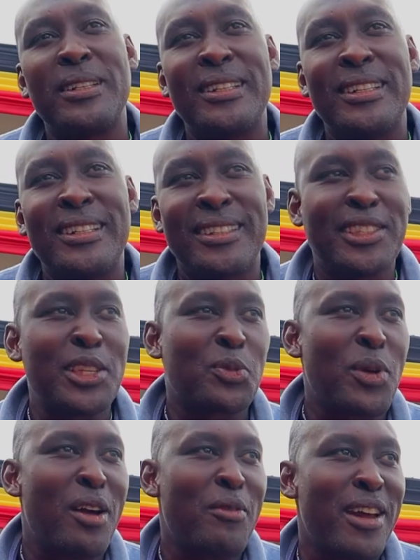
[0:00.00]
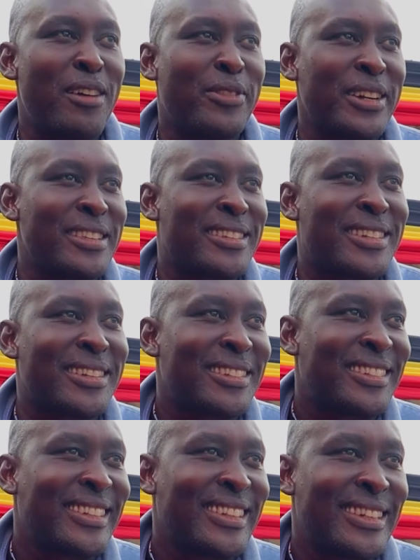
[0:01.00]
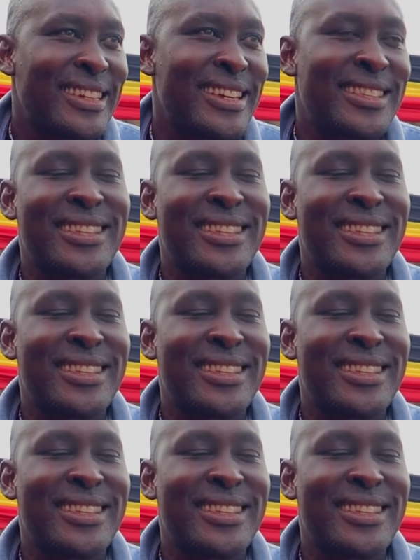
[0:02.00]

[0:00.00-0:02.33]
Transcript: Okay. This is where we have reached. Okay. Yes.